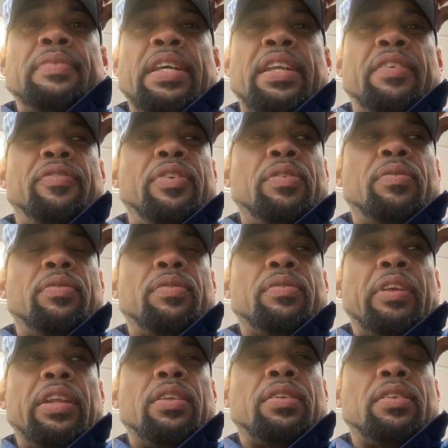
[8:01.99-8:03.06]
And if you
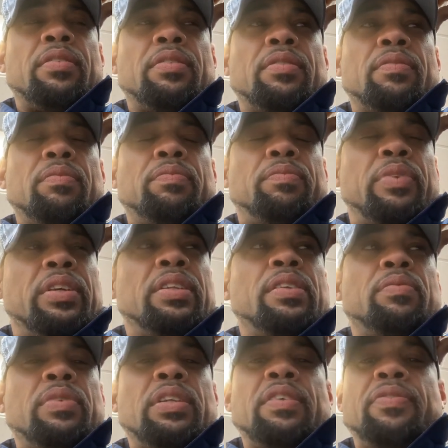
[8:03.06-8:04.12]
really,
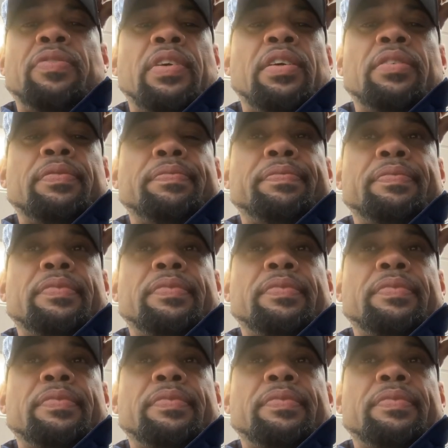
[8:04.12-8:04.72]
really felt